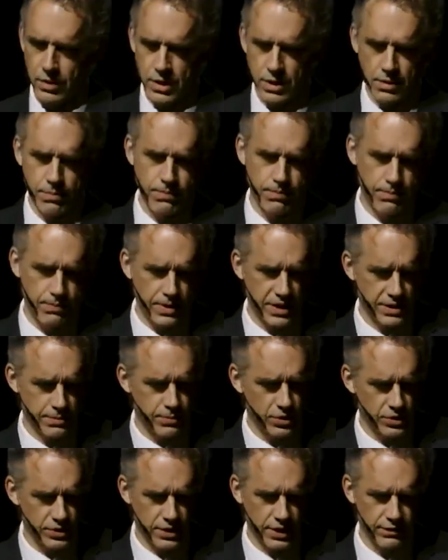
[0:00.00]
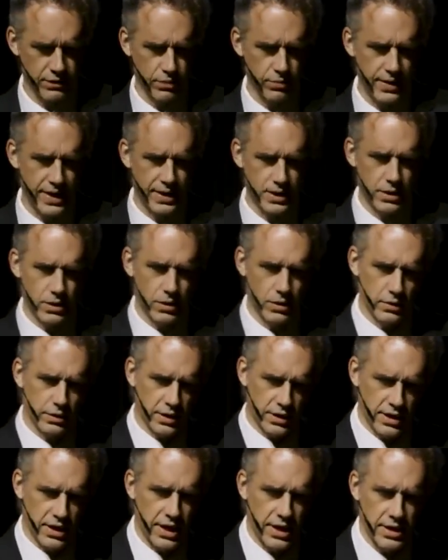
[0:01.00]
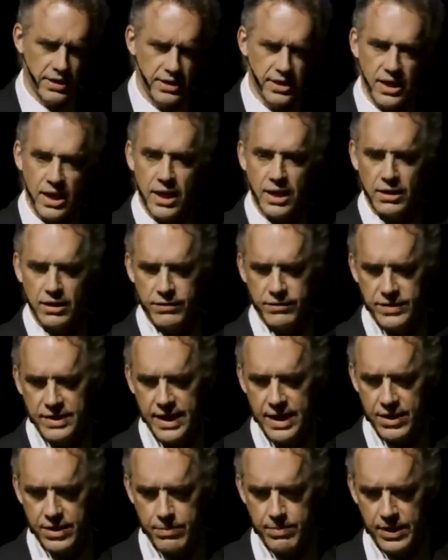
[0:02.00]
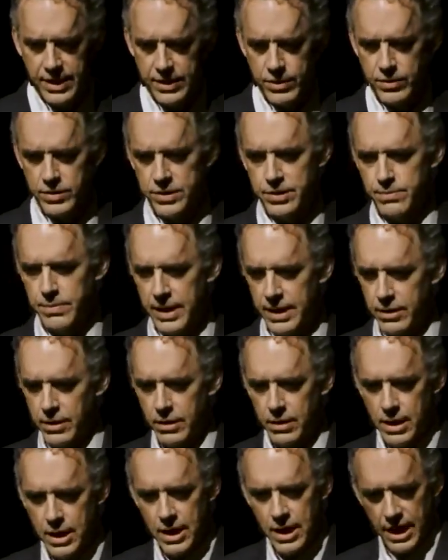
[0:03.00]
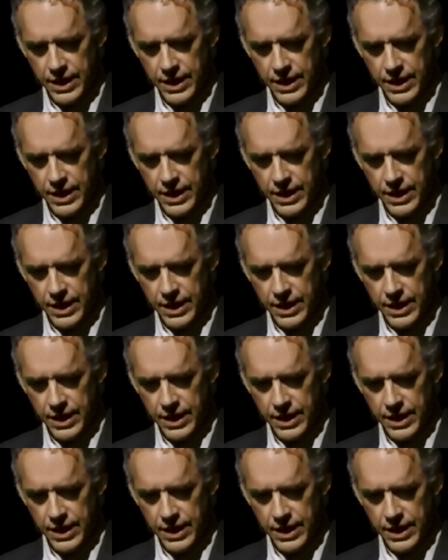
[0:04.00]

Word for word: One of the best books I ever read, called The Denial of Death by Ernest Becker,